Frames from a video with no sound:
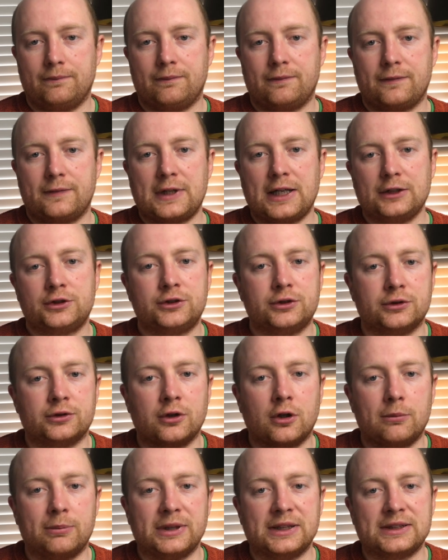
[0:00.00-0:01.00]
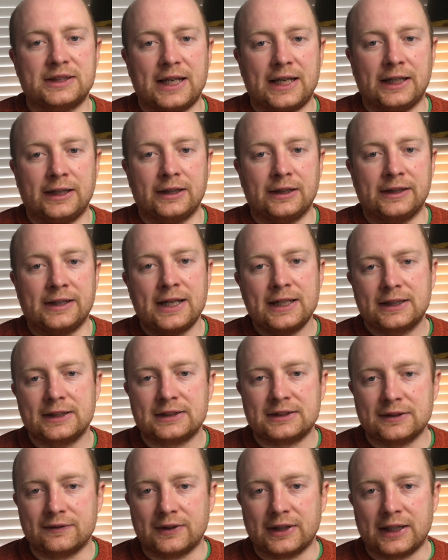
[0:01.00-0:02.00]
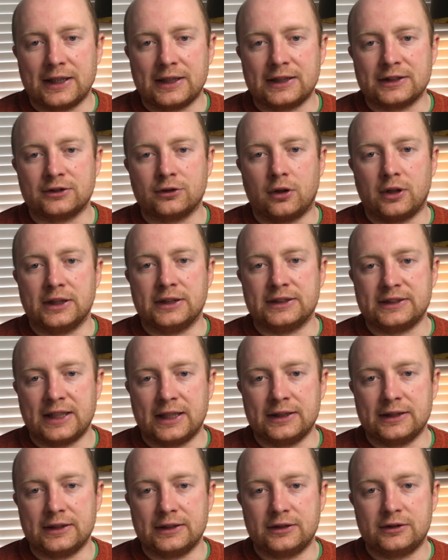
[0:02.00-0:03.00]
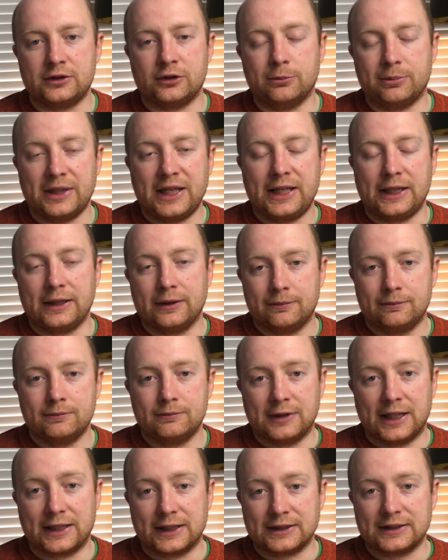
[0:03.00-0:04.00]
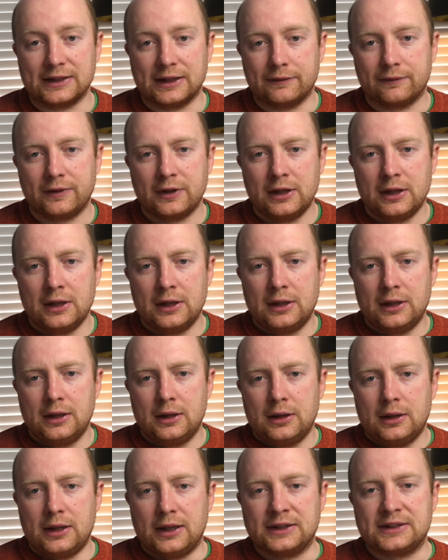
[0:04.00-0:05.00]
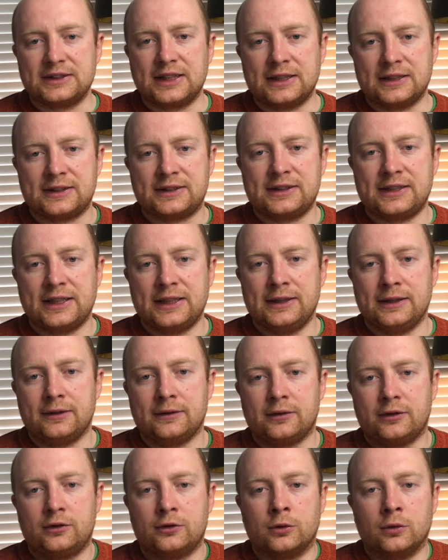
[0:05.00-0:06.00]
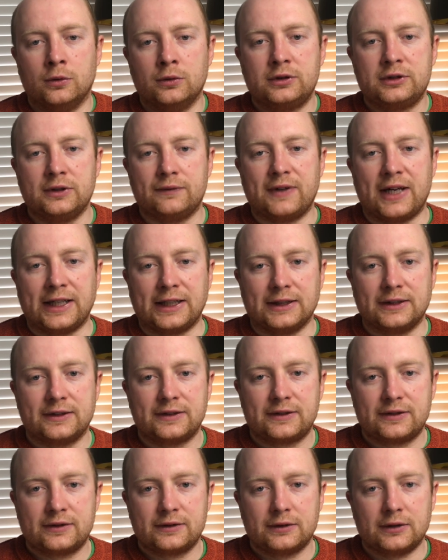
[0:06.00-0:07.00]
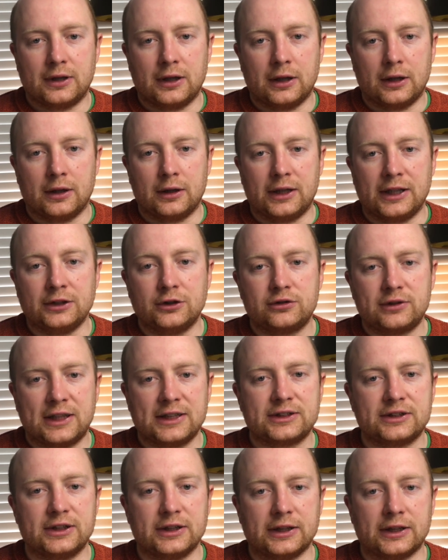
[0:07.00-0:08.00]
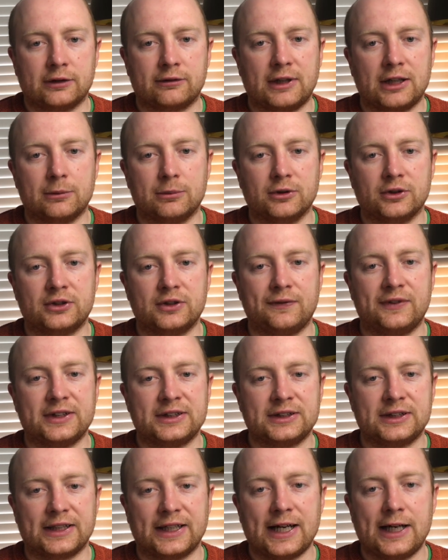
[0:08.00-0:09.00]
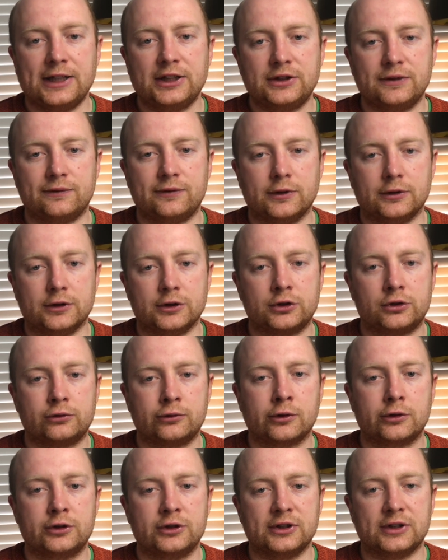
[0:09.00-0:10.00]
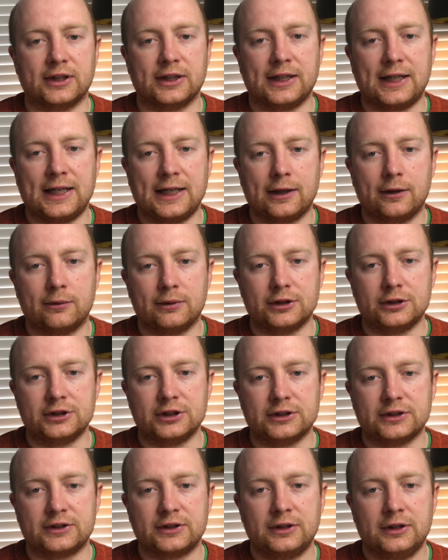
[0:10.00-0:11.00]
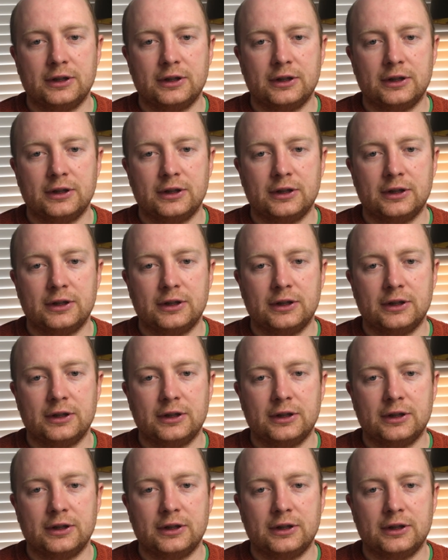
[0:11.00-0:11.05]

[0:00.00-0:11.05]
that should not be taken negatively and is not intended to be negative. Instead, Tin cultivates interest and incredible sophistication through the structures and languages,